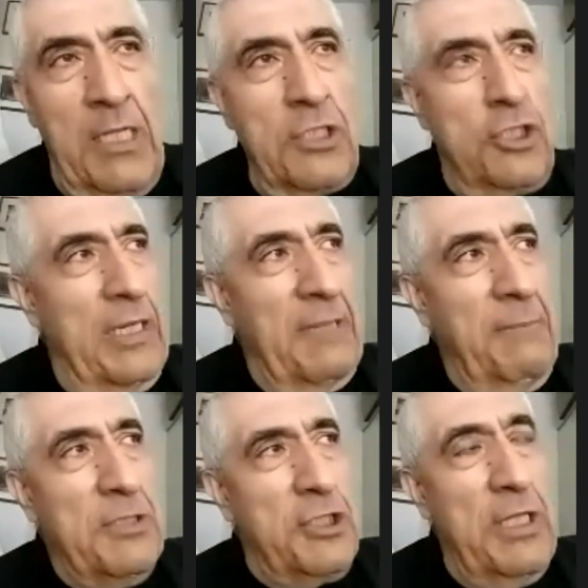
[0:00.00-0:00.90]
She looked at
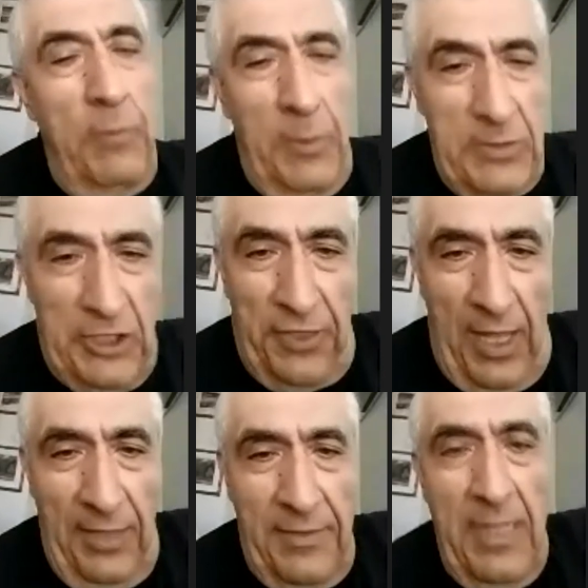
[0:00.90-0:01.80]
me. She, you know what she
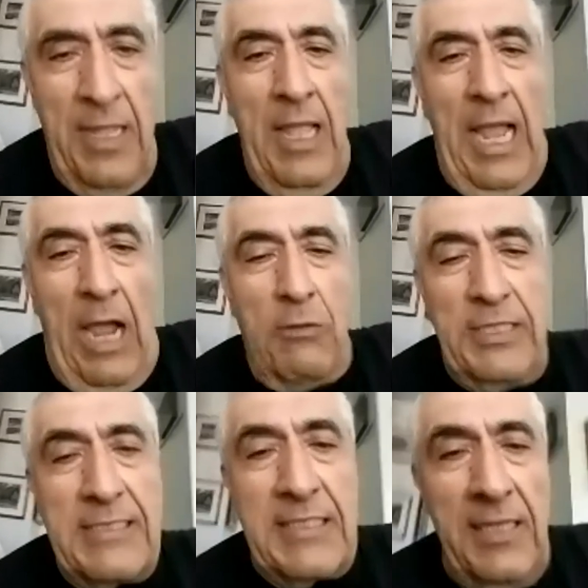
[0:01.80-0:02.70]
thought? I was
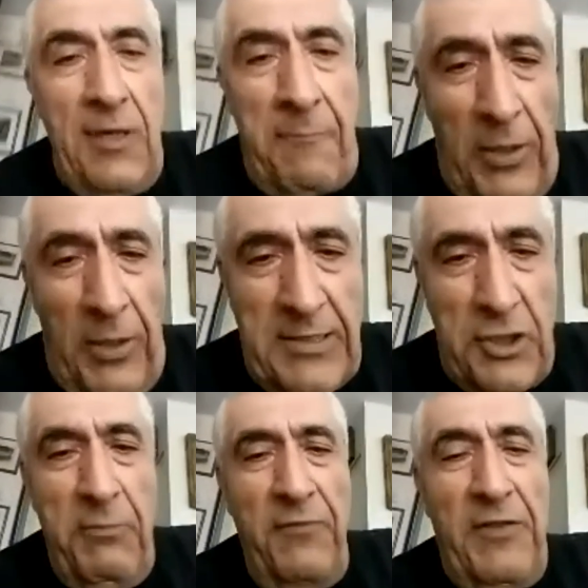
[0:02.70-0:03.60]
gonna steal her purse.
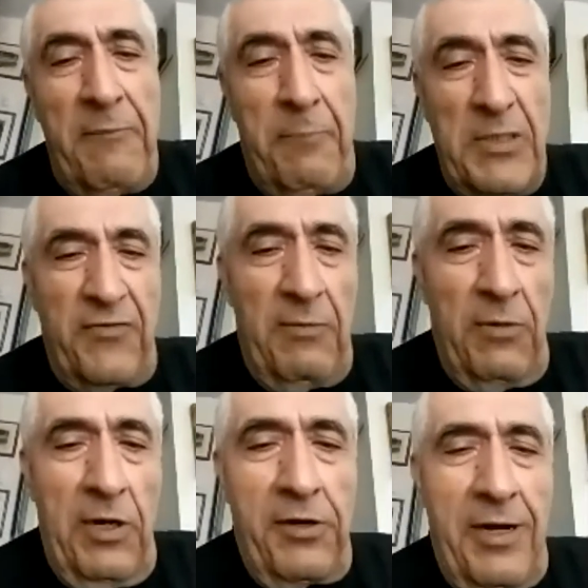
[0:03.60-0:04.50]
She moved her purse from
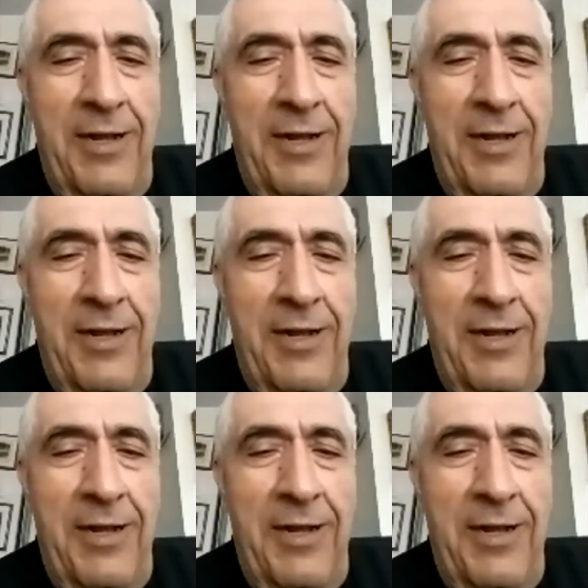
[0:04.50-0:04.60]
her